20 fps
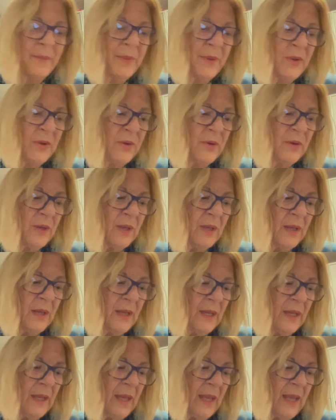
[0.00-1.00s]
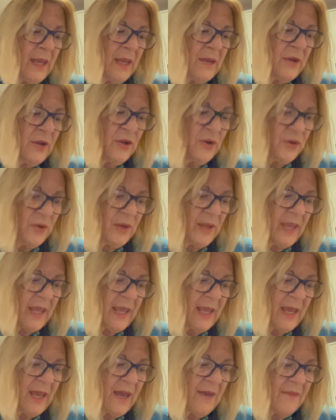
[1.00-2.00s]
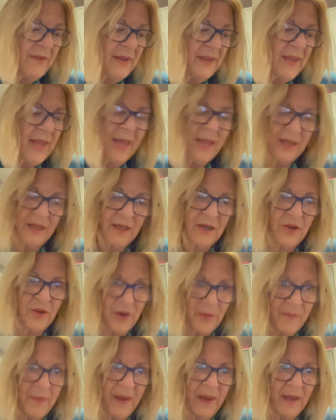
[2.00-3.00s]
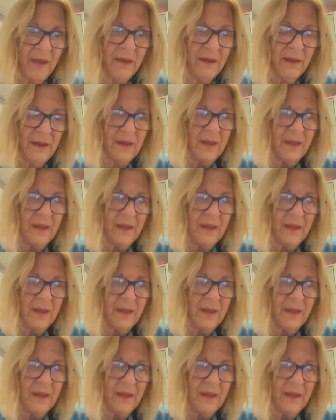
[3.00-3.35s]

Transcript: about the UK having that creeping